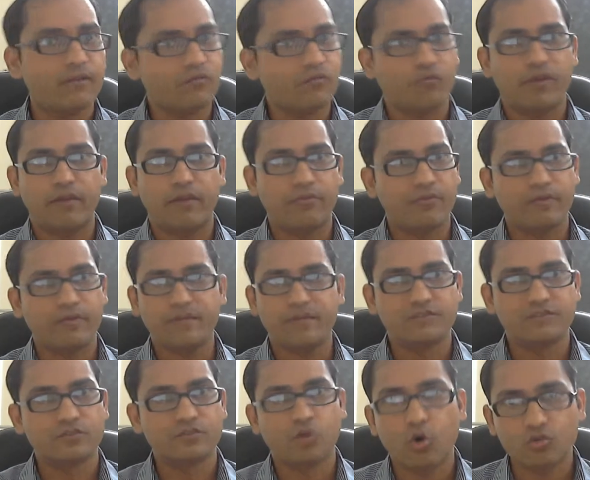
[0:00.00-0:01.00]
where there
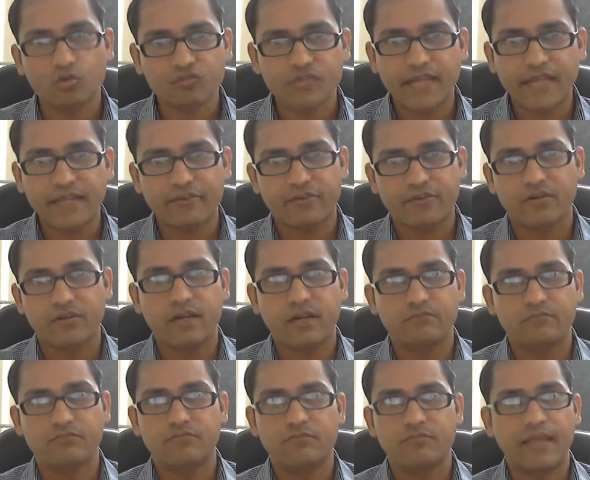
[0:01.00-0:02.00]
is no central
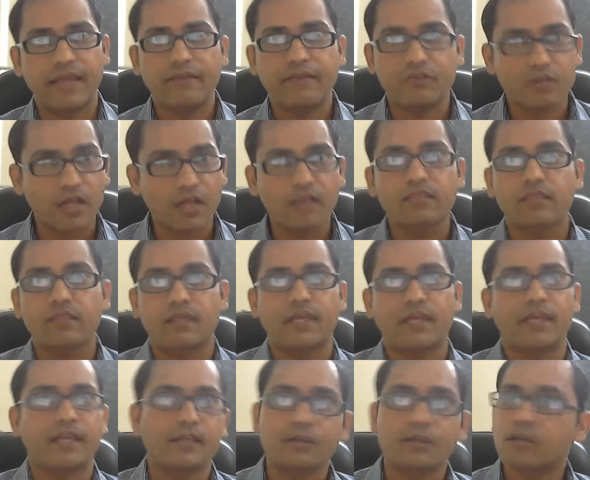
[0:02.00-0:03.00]
government,
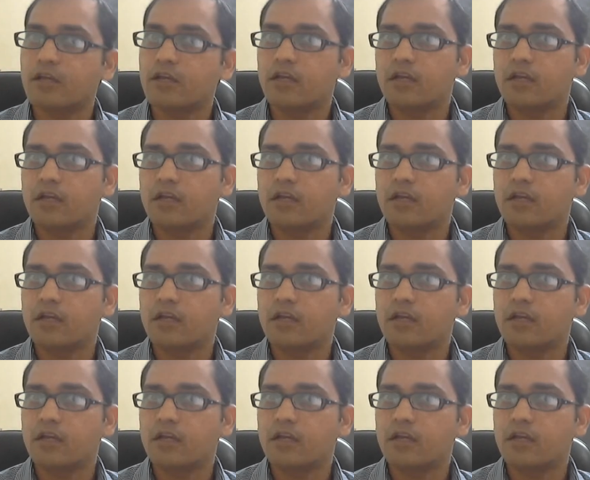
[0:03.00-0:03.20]
nothing,